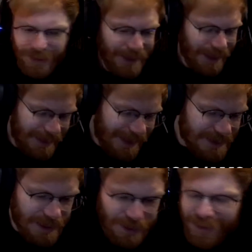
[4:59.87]
And that's
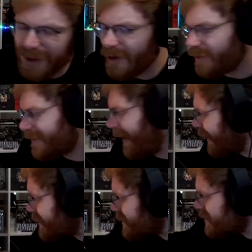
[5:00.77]
it, man. No
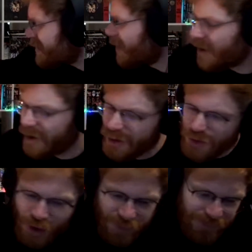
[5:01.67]
taxes,
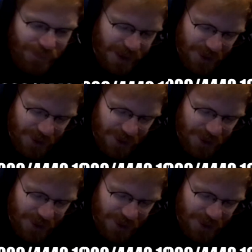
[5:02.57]
no fucking